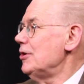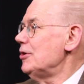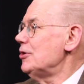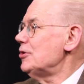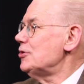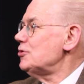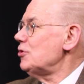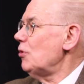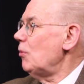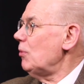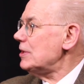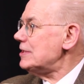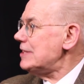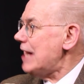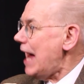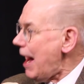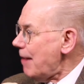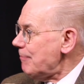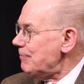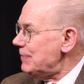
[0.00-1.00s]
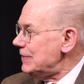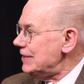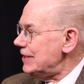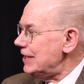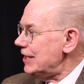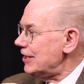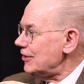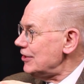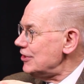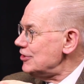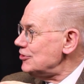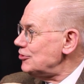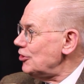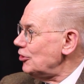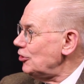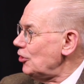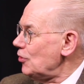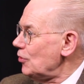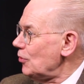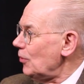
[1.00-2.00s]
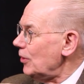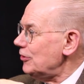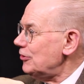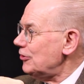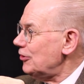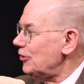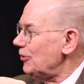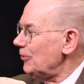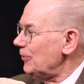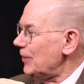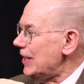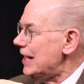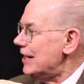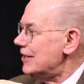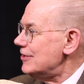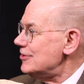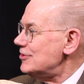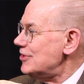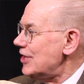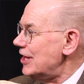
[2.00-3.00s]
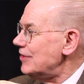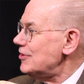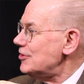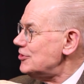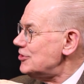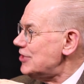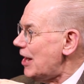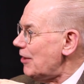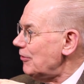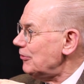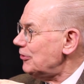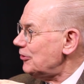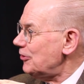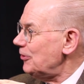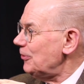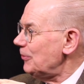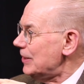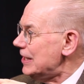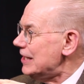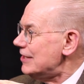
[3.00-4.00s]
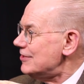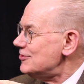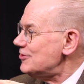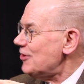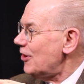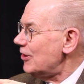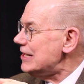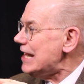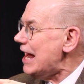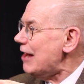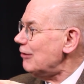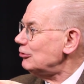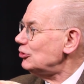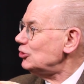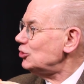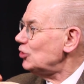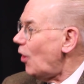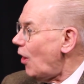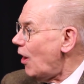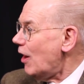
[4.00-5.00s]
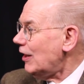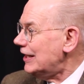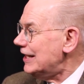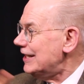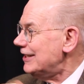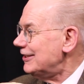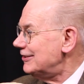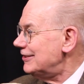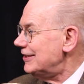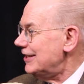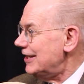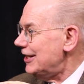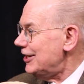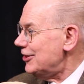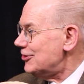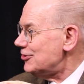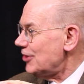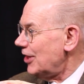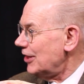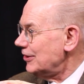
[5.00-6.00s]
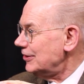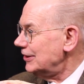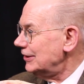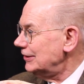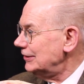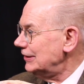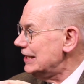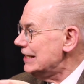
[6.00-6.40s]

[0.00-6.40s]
So what's happened here is that the North Koreans and the South Koreans are now talking to each other.